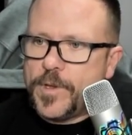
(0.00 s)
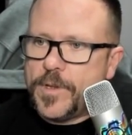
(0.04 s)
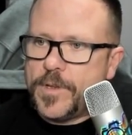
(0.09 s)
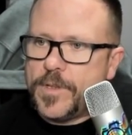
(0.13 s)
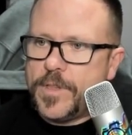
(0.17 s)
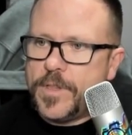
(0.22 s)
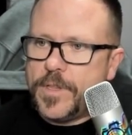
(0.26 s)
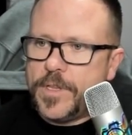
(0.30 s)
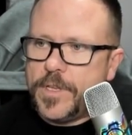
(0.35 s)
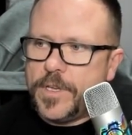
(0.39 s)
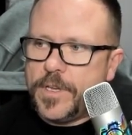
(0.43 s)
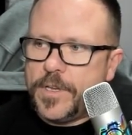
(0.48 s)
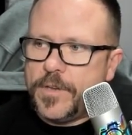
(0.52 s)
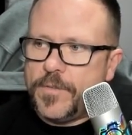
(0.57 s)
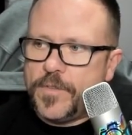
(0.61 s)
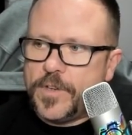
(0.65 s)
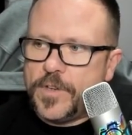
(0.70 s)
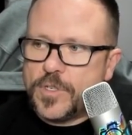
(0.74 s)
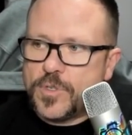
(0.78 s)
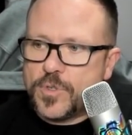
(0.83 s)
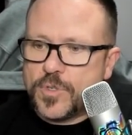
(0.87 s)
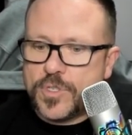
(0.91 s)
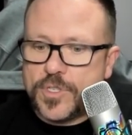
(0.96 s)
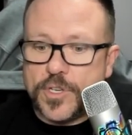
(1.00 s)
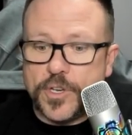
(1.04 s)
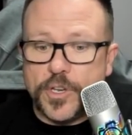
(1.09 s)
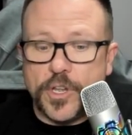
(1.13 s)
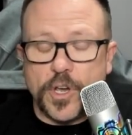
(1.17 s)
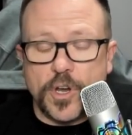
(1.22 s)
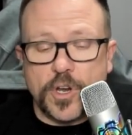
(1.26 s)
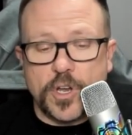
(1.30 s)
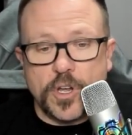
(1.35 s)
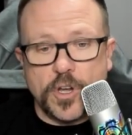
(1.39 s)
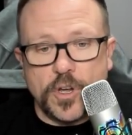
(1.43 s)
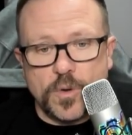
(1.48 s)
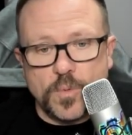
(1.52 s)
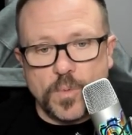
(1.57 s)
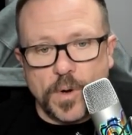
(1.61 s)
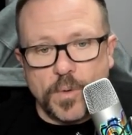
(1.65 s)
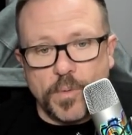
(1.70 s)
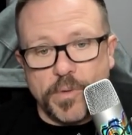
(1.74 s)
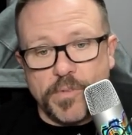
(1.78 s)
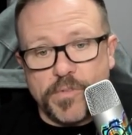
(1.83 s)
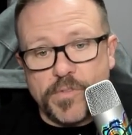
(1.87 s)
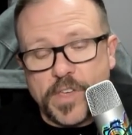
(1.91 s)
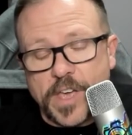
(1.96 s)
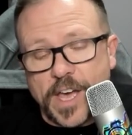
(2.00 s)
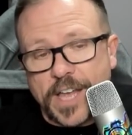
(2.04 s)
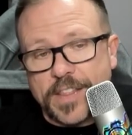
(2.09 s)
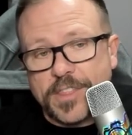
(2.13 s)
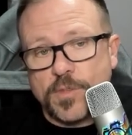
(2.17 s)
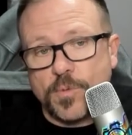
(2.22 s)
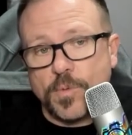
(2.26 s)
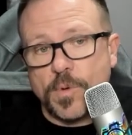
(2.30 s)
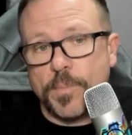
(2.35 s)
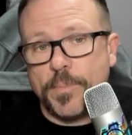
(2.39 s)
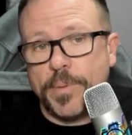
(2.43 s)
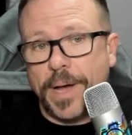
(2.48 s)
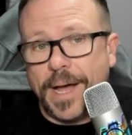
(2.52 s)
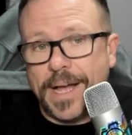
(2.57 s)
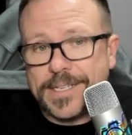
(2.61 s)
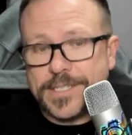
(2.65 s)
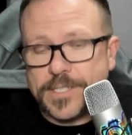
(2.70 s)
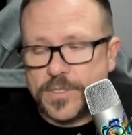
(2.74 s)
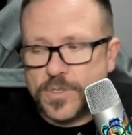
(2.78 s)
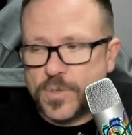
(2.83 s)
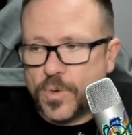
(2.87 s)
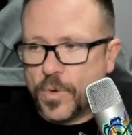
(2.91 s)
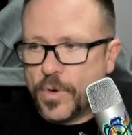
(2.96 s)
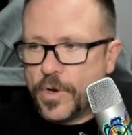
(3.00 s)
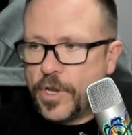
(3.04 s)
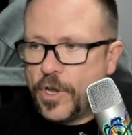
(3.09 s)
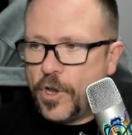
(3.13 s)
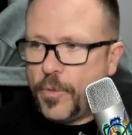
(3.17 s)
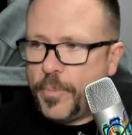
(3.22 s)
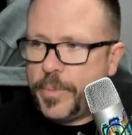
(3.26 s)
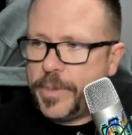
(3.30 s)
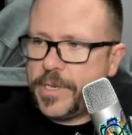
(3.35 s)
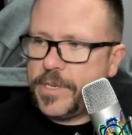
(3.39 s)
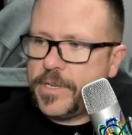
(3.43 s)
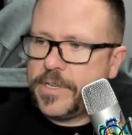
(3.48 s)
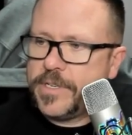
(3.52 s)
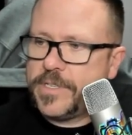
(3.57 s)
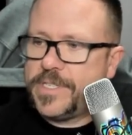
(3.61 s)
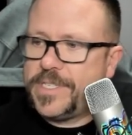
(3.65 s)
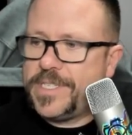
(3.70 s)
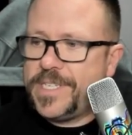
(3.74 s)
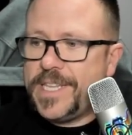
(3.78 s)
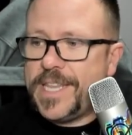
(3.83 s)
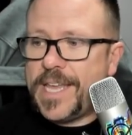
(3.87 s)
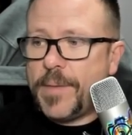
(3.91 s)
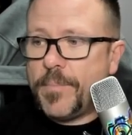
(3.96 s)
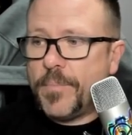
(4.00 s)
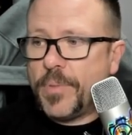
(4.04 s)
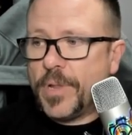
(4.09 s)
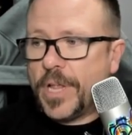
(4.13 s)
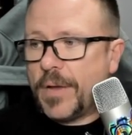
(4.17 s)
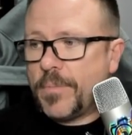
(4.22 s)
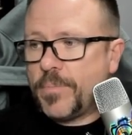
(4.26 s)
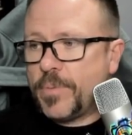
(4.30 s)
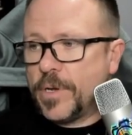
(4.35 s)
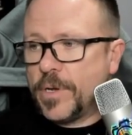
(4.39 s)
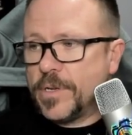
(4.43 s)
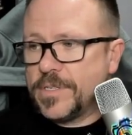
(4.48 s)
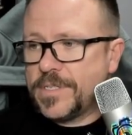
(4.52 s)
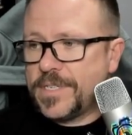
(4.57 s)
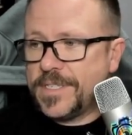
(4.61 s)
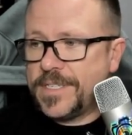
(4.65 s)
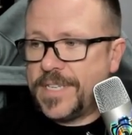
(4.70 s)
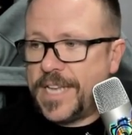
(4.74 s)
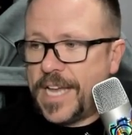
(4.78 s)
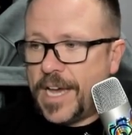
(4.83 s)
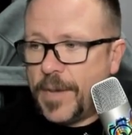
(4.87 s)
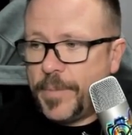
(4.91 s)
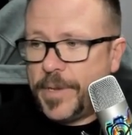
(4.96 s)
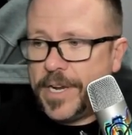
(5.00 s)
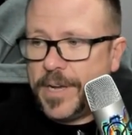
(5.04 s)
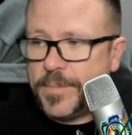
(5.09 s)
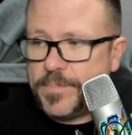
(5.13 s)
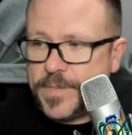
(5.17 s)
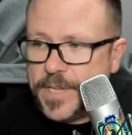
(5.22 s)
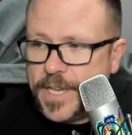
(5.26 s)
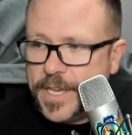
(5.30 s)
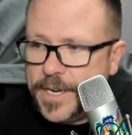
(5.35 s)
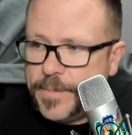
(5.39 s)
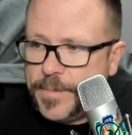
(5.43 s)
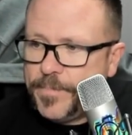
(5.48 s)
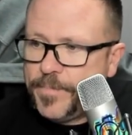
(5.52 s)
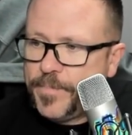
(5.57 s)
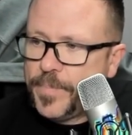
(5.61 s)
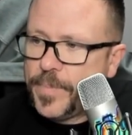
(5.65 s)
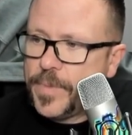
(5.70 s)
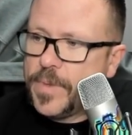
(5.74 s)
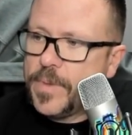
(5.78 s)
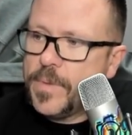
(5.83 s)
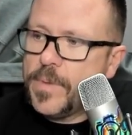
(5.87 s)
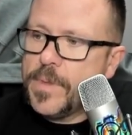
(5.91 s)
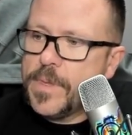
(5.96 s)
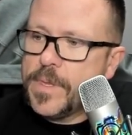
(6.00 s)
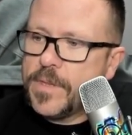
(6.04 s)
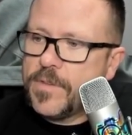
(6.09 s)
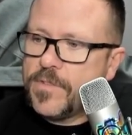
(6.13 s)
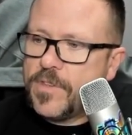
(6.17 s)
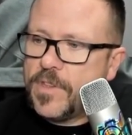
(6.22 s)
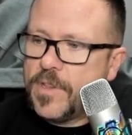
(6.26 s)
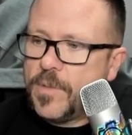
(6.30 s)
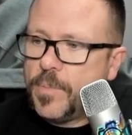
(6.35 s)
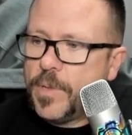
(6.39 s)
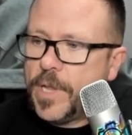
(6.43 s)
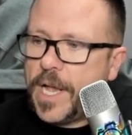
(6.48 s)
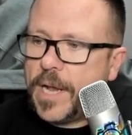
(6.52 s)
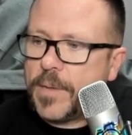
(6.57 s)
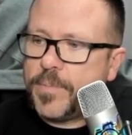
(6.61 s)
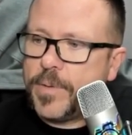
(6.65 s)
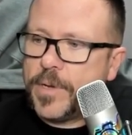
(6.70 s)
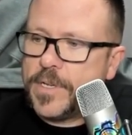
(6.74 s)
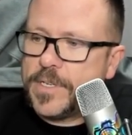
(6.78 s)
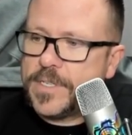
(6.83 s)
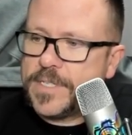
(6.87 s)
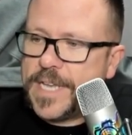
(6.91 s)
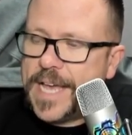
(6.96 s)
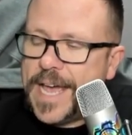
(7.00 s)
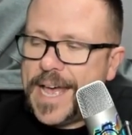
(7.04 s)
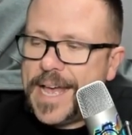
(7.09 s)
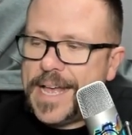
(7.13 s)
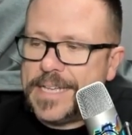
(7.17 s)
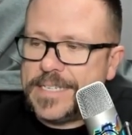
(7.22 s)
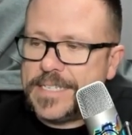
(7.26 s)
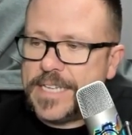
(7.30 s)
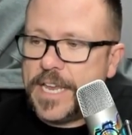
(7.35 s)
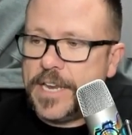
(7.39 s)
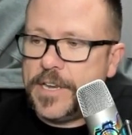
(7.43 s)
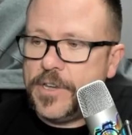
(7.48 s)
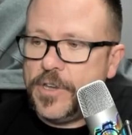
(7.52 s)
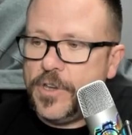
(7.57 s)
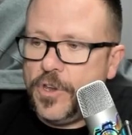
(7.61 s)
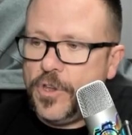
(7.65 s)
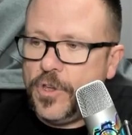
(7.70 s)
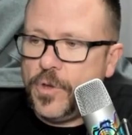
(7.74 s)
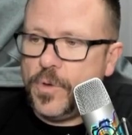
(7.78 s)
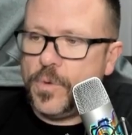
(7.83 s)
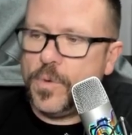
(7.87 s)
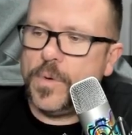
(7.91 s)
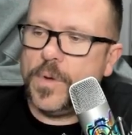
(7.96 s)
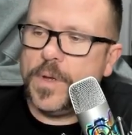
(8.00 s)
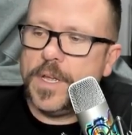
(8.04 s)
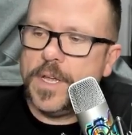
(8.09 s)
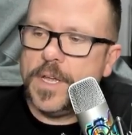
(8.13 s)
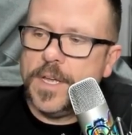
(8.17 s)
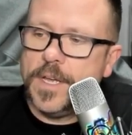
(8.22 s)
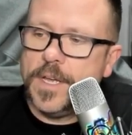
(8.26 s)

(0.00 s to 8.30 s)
the Visual Studio Code where we've got the repository open, you can see that blog post has now been updated. So the blog post has a new